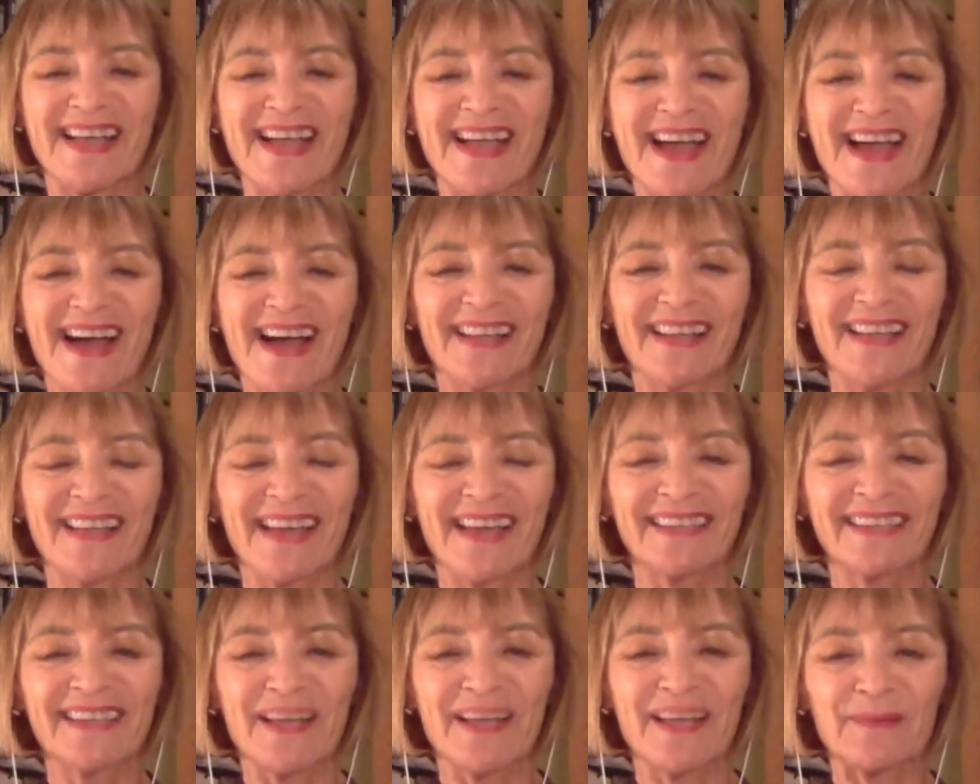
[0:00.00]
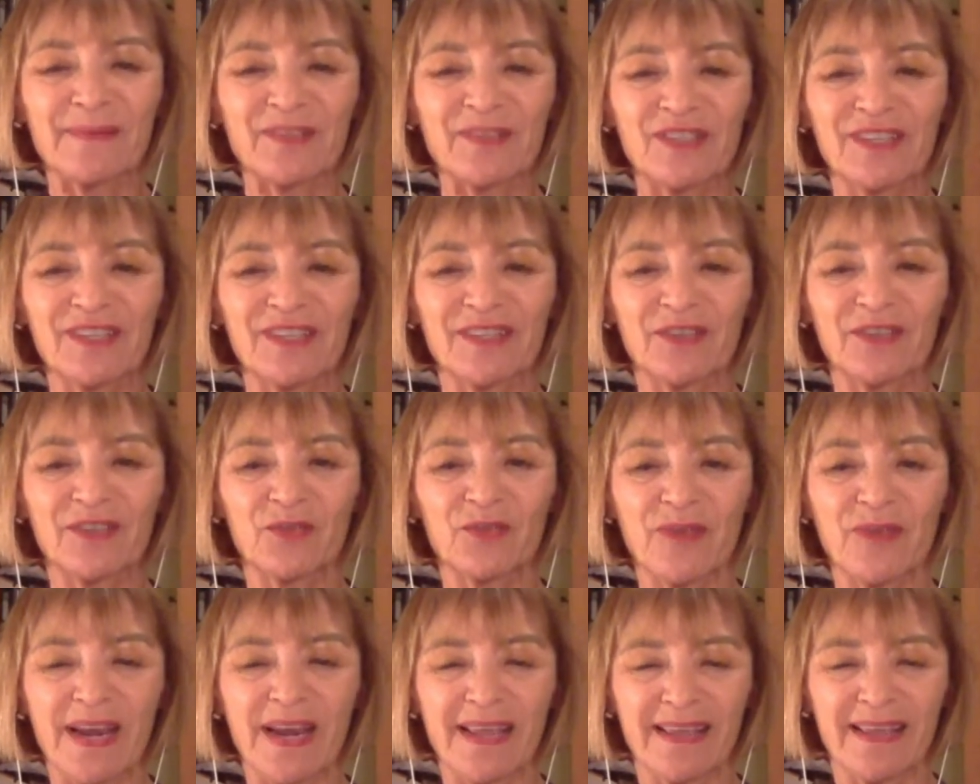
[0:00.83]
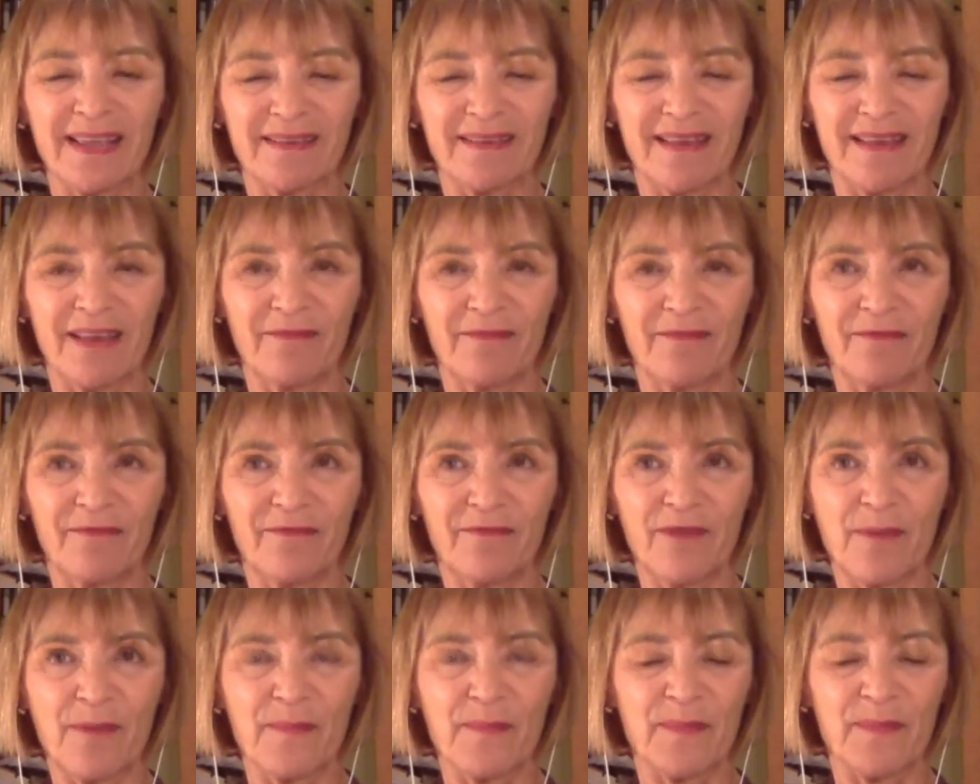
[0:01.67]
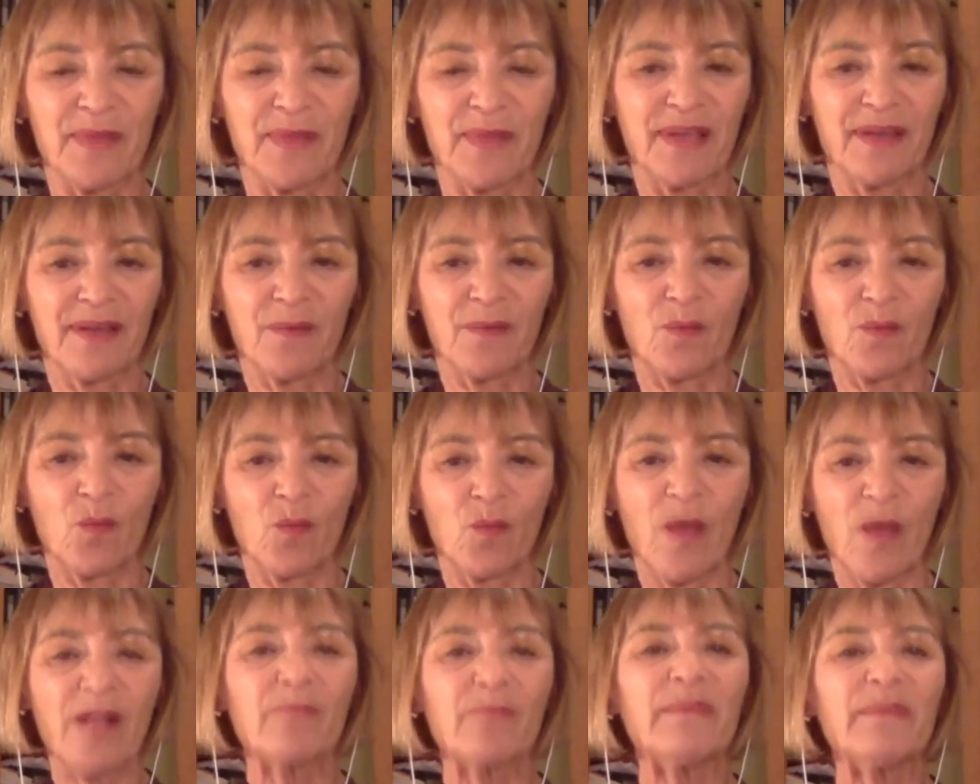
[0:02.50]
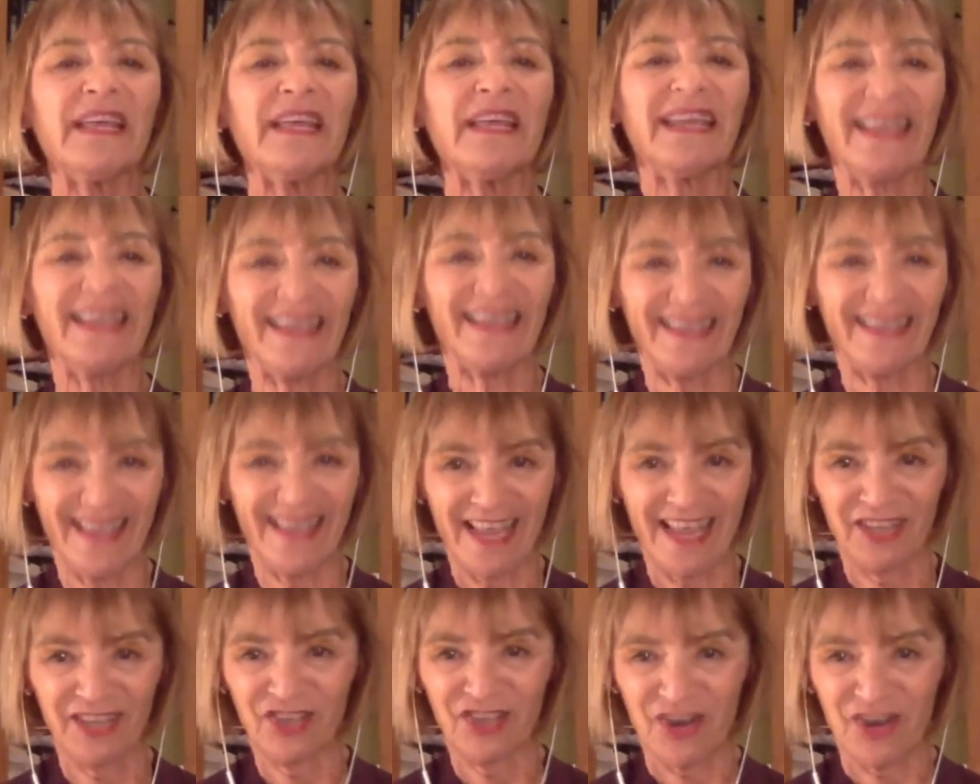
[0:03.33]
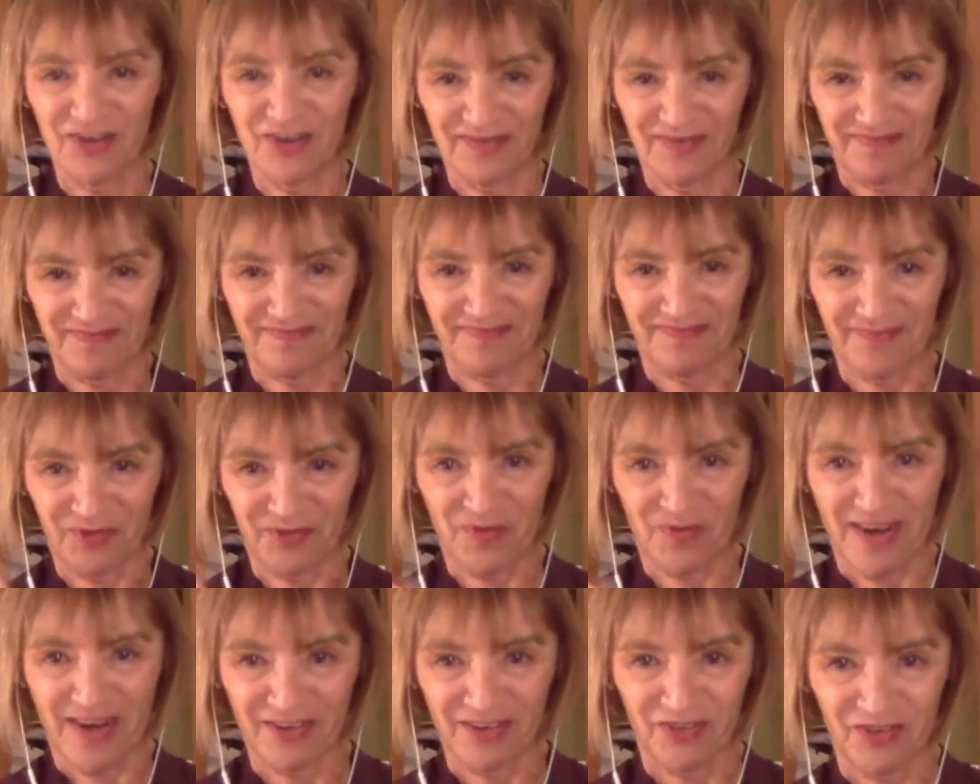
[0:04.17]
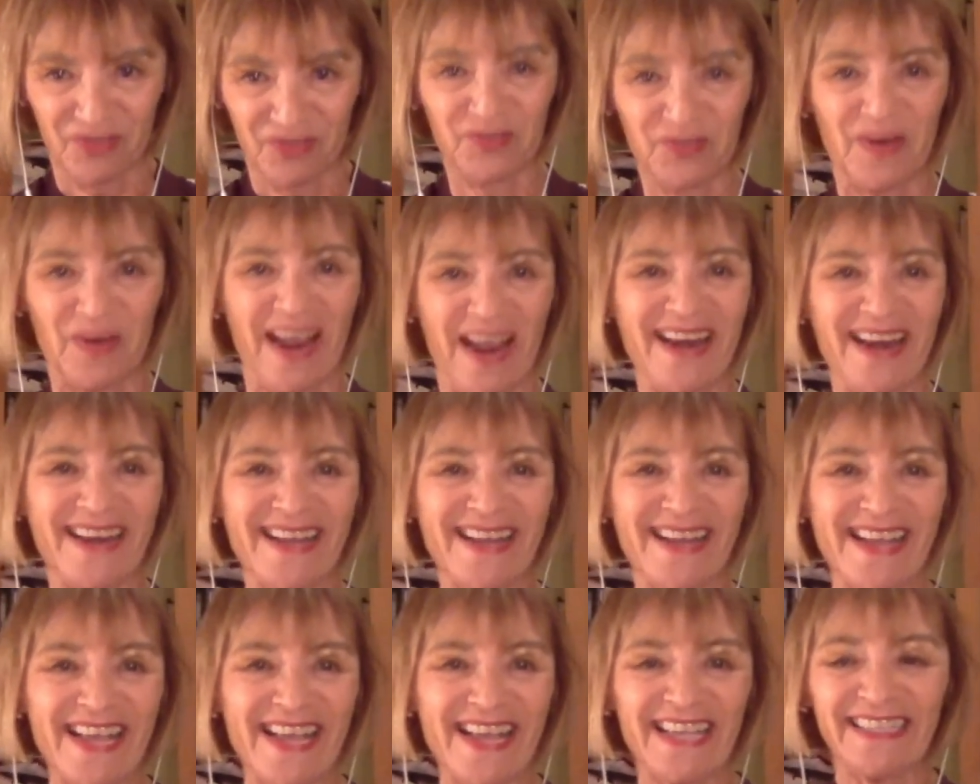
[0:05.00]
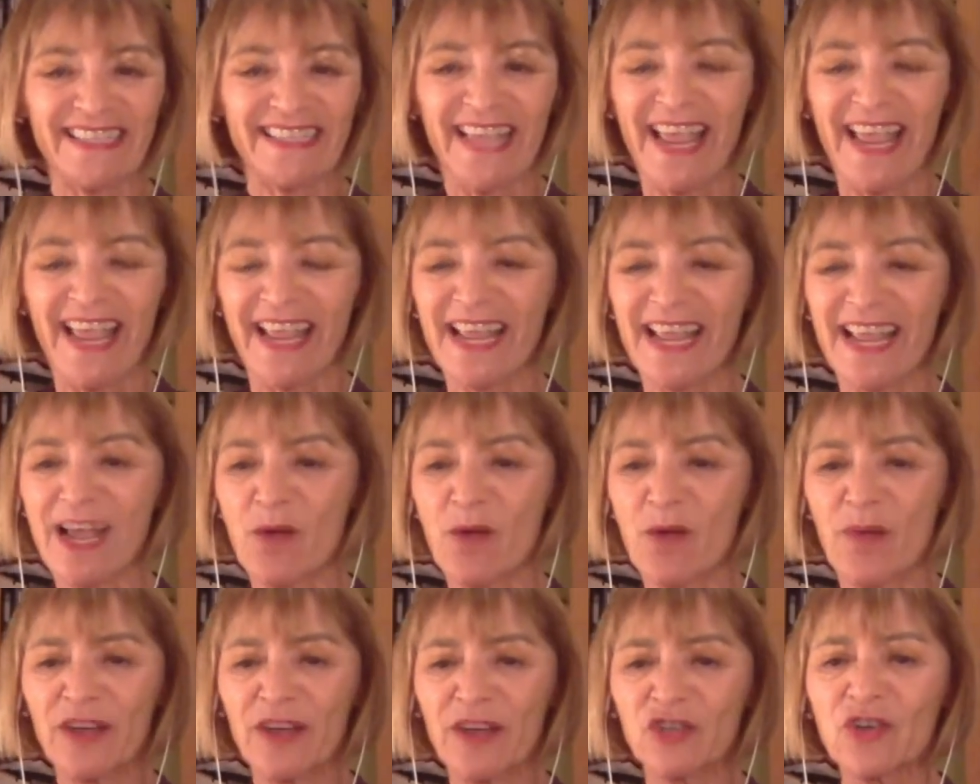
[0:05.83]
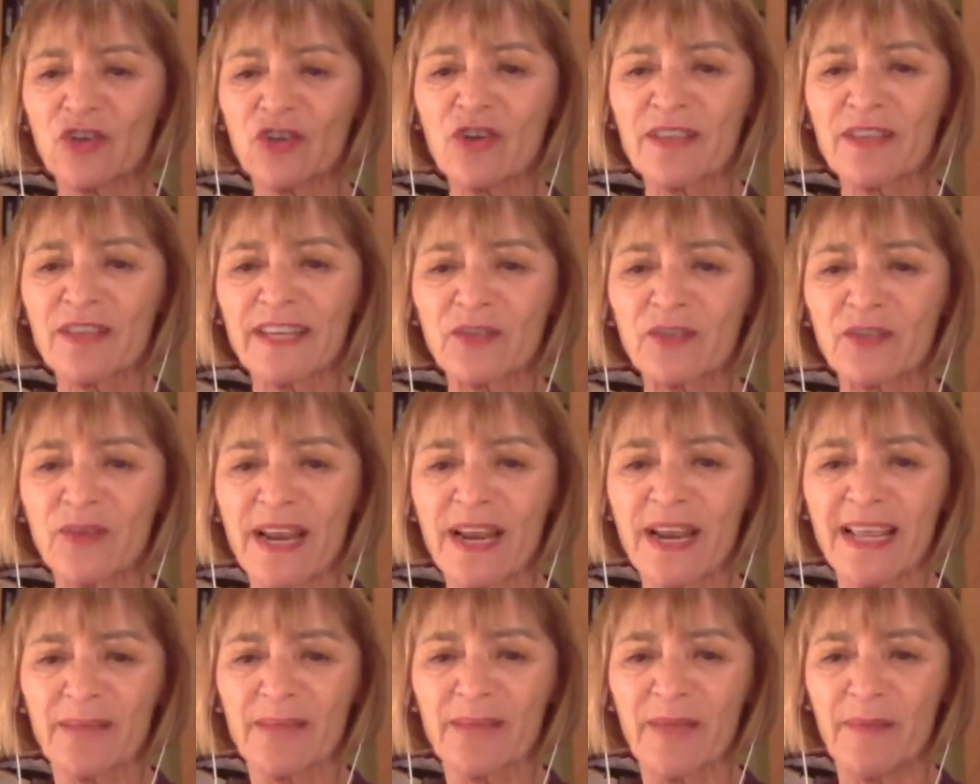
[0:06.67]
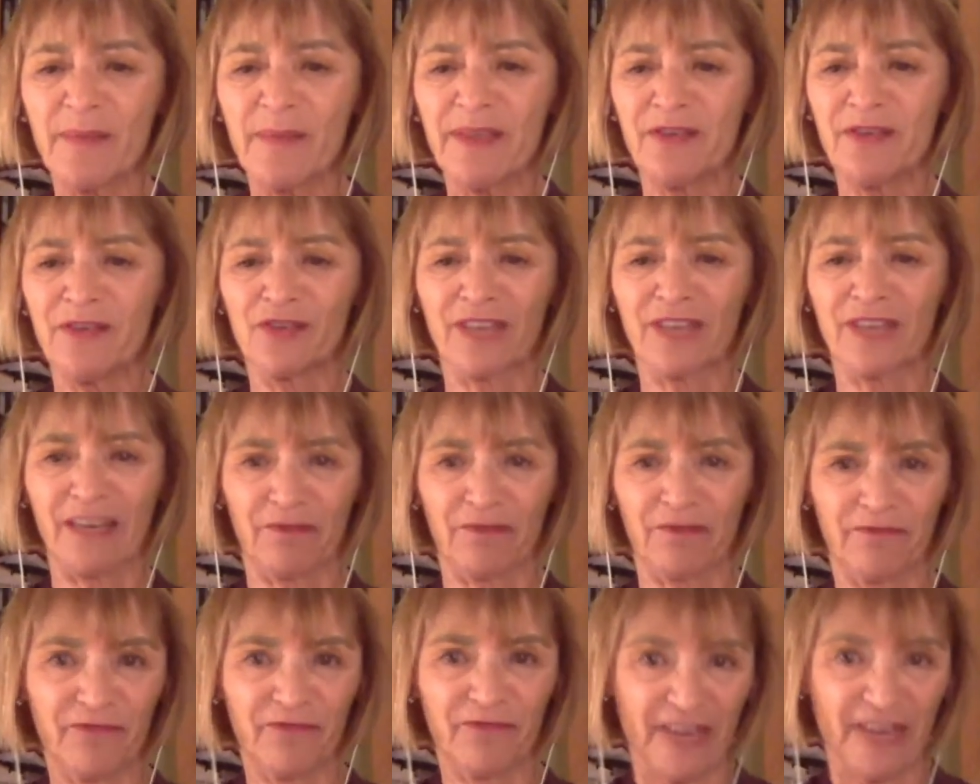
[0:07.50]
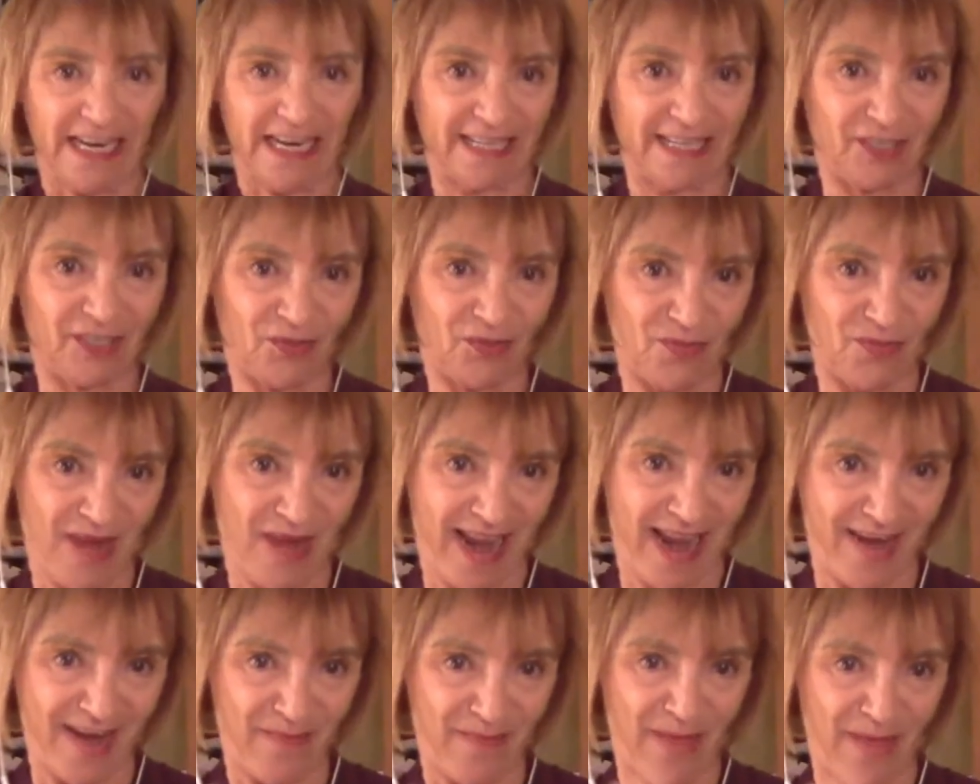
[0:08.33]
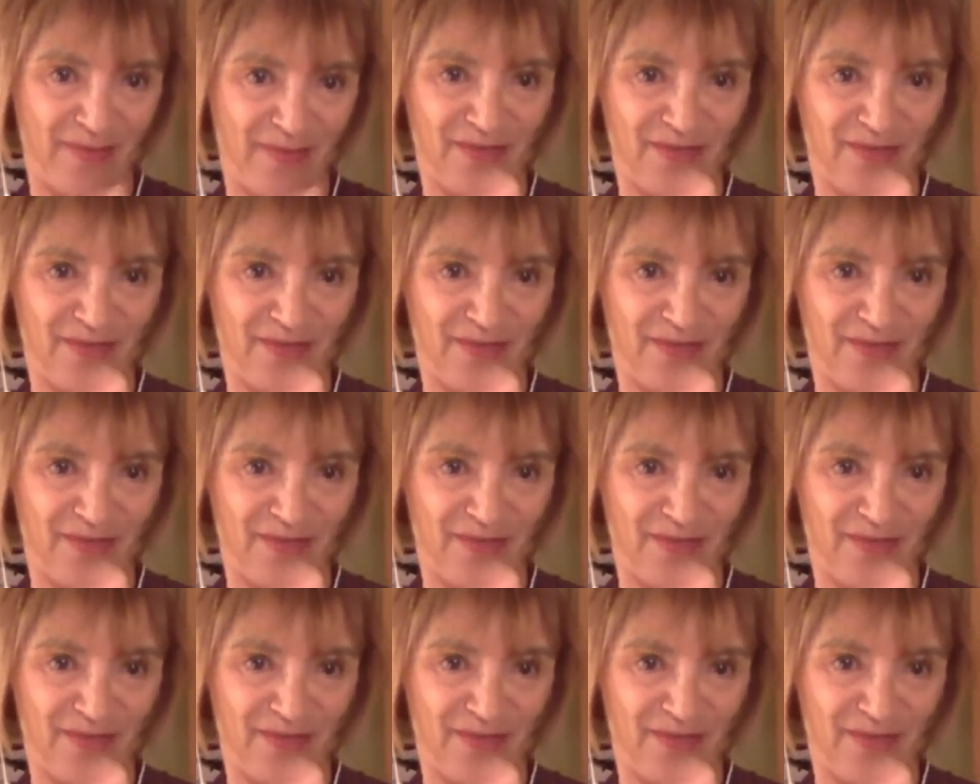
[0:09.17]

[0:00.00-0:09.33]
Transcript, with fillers: a lot of times to the training and, and from well meaning HR directors, right? Saying, why don't you go to that training and maybe you'll get fixed, right? Maybe it